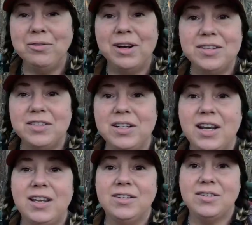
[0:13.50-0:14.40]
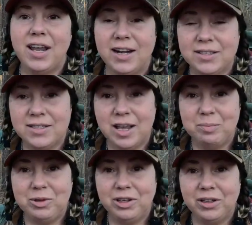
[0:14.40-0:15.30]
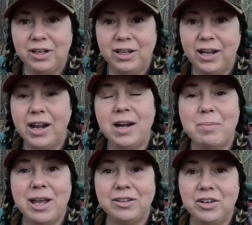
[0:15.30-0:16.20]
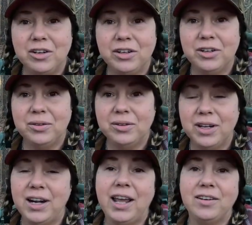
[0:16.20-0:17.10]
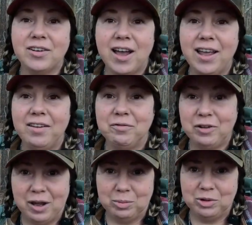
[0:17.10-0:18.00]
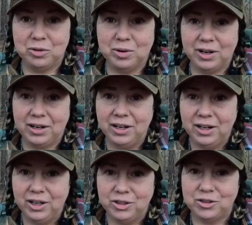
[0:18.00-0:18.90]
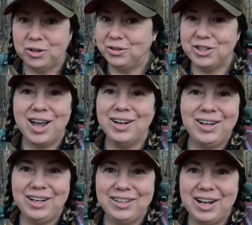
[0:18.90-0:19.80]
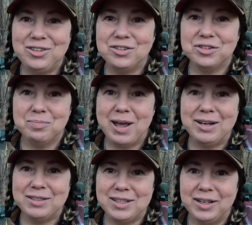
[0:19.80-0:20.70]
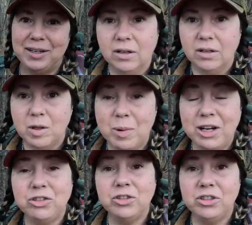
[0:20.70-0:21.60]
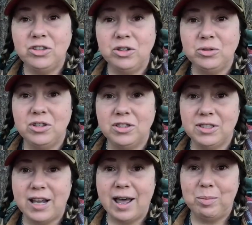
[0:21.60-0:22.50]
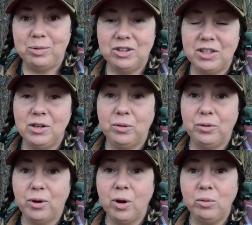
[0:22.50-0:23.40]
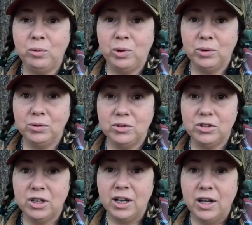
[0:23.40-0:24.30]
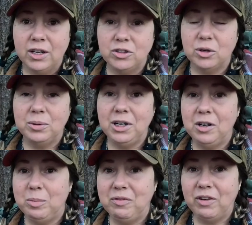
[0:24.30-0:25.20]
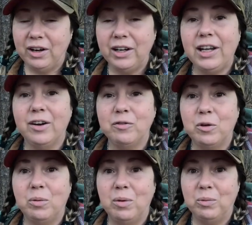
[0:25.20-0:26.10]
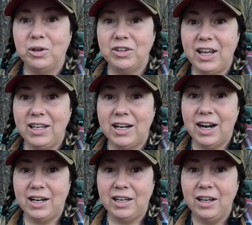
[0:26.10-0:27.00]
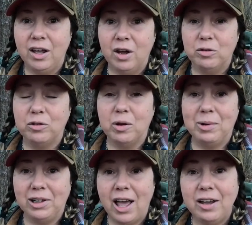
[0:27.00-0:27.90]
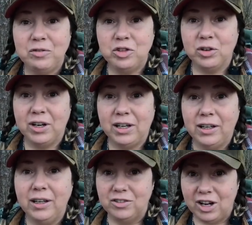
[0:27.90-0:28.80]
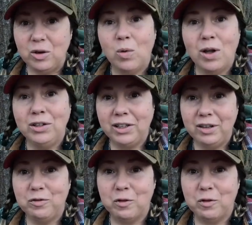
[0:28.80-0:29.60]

resin is antiseptic, antibacterial, and anti-inflammatory. So it's kind of like nature's medicine. The pine trees use the sap to heal their own wounds, so we need to be very careful when we're taking any from a live tree. Take one, leave